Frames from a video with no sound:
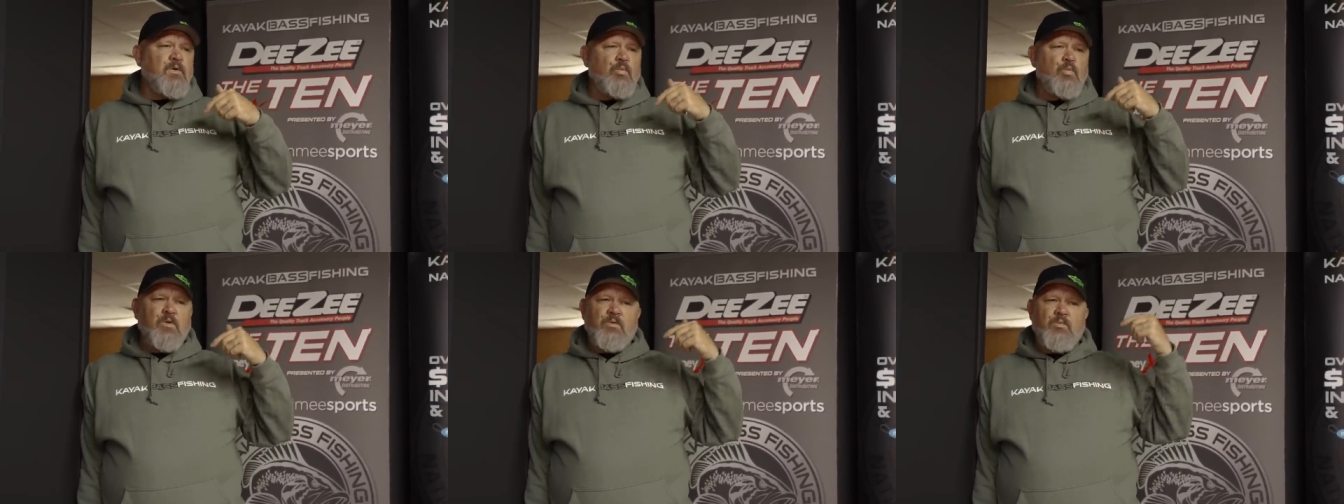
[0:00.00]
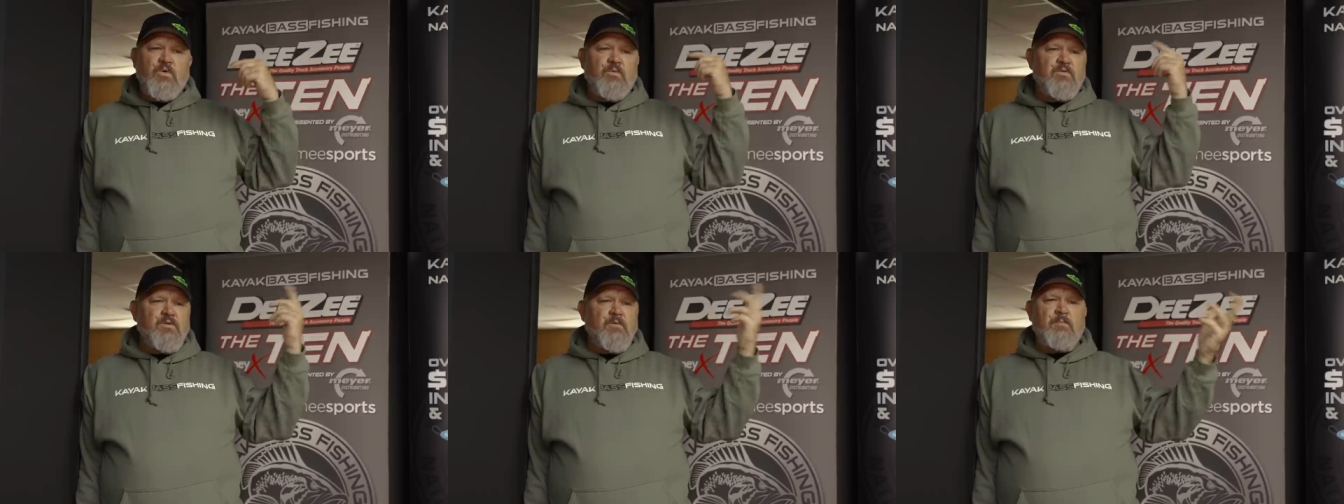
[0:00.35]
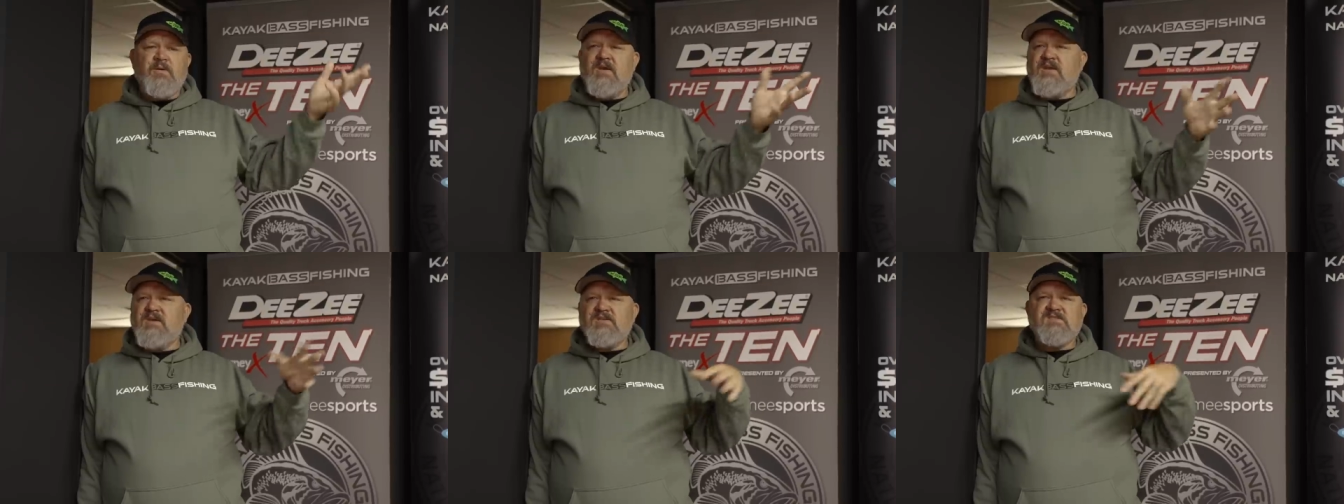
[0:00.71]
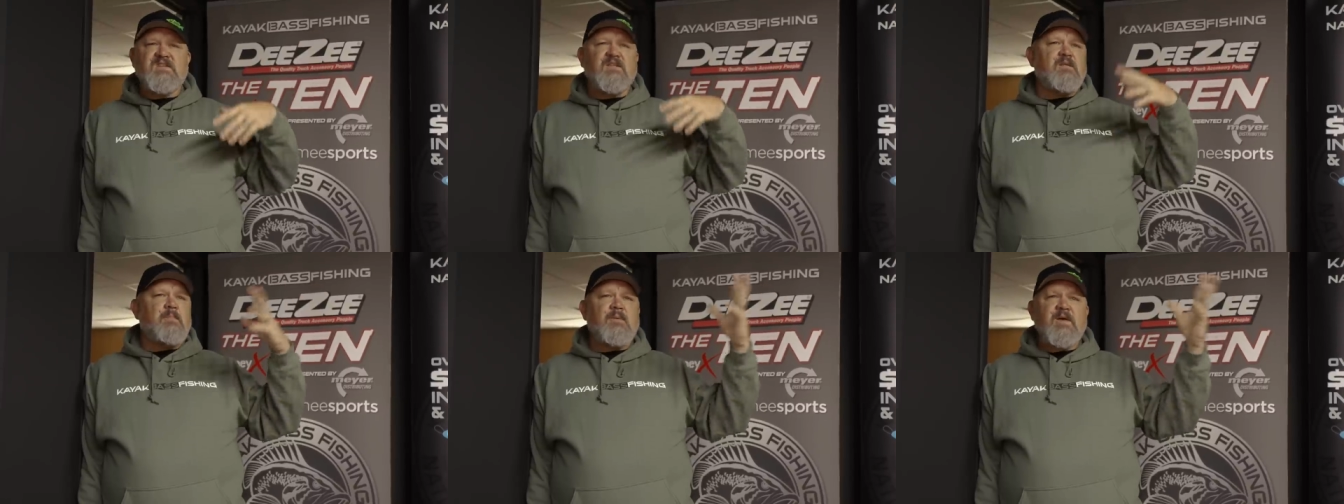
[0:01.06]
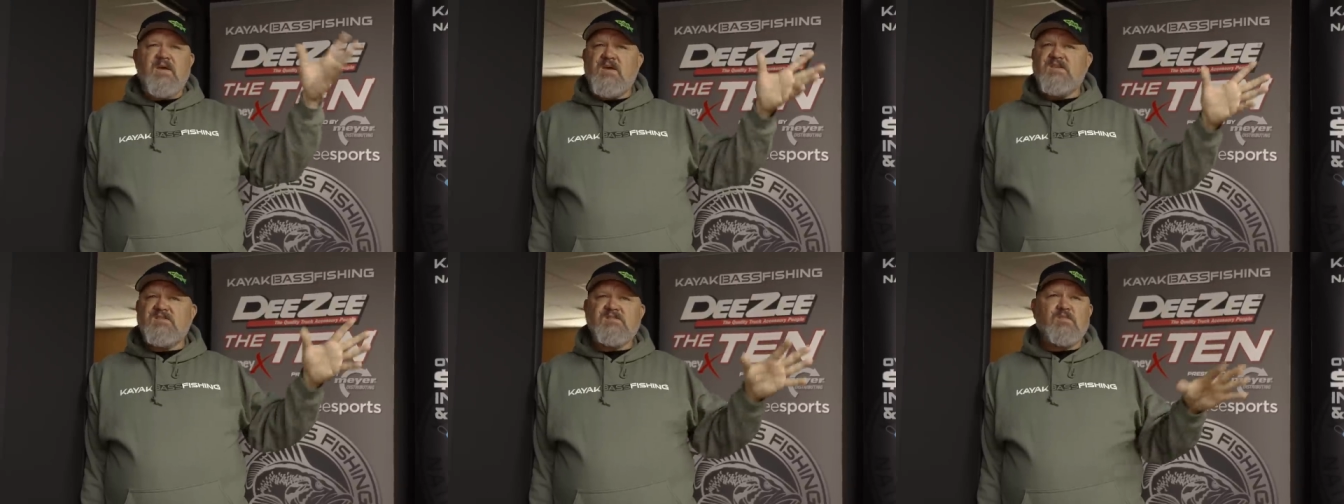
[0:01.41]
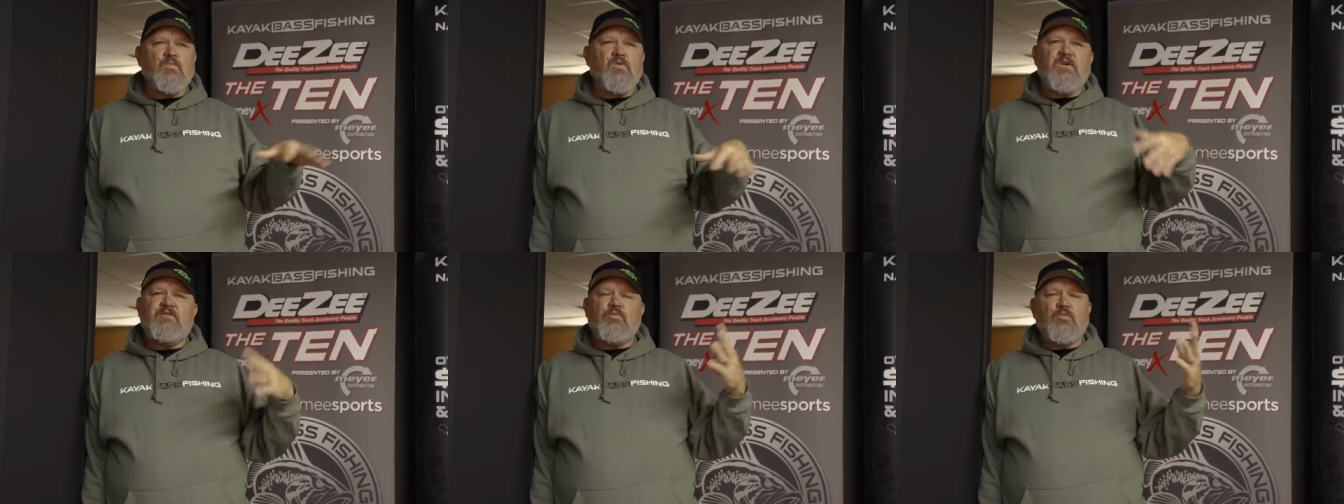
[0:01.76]
when we were the biggest and the best and
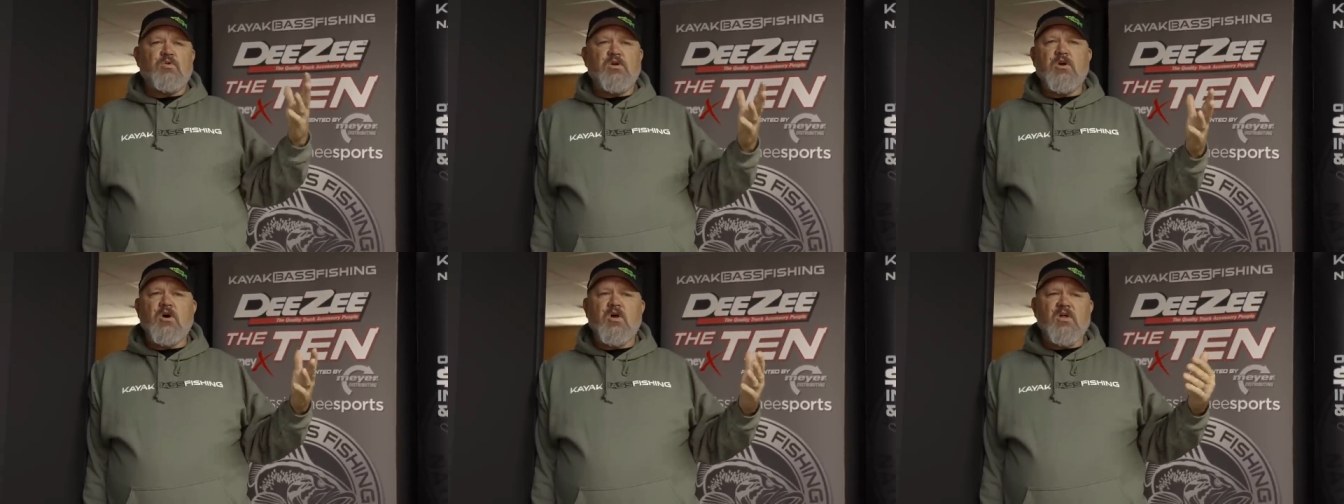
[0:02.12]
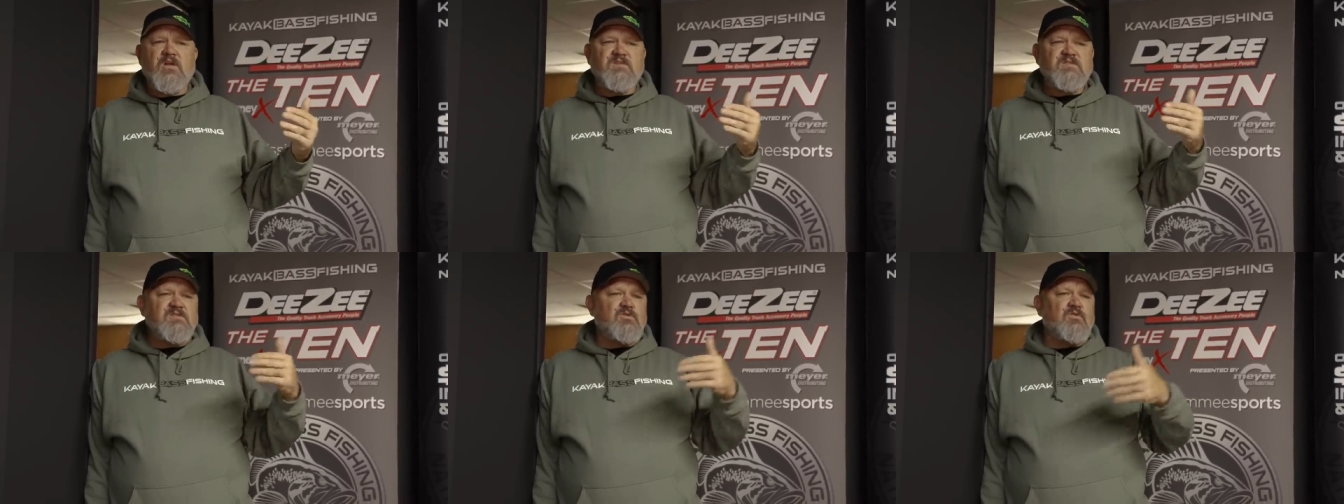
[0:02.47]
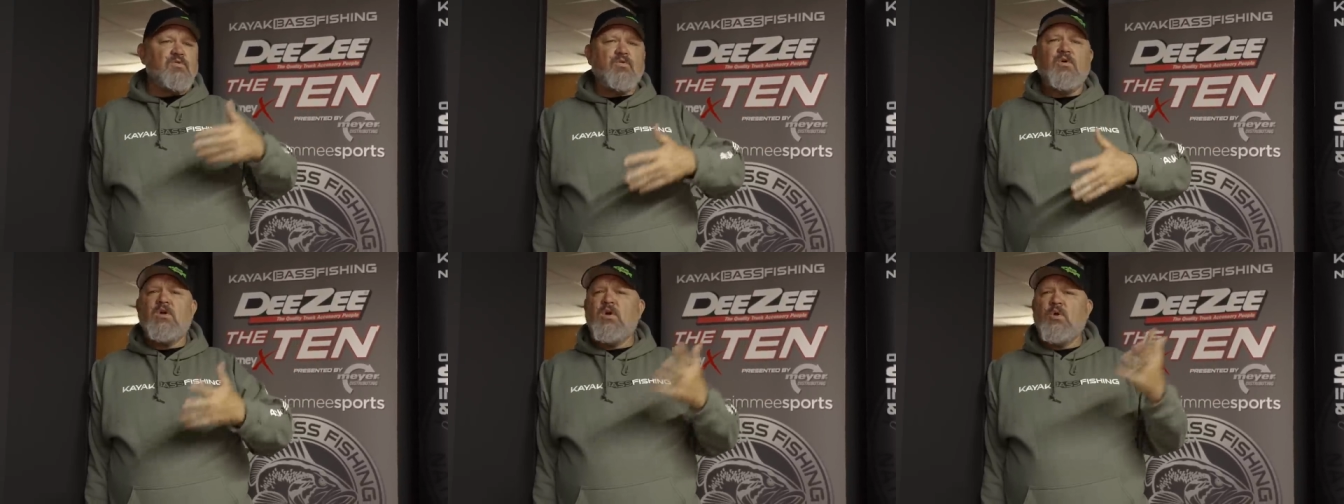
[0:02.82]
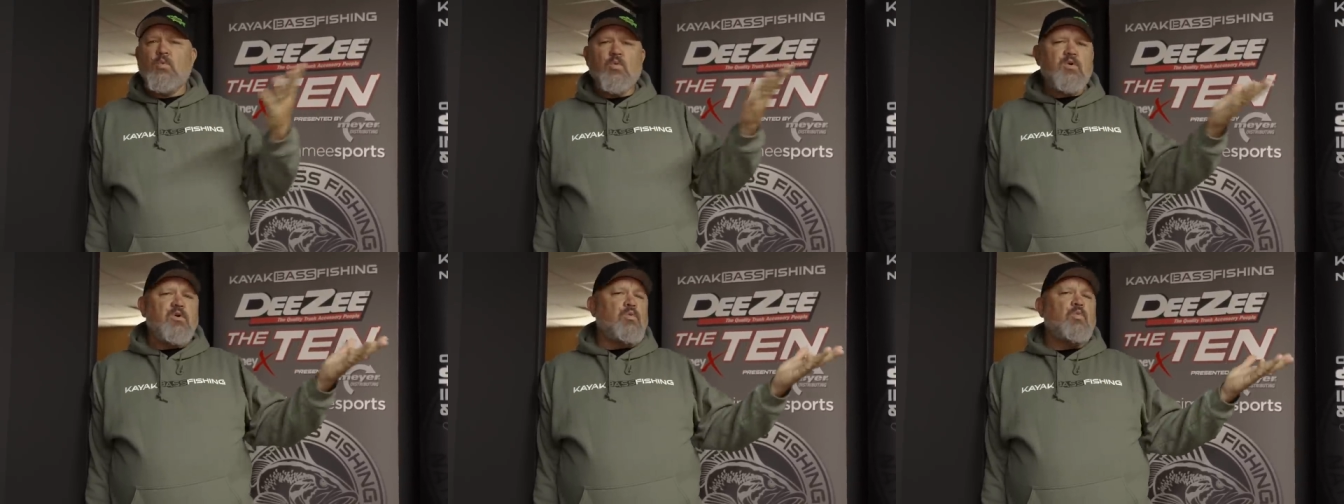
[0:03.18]
whatever you want to call it till where,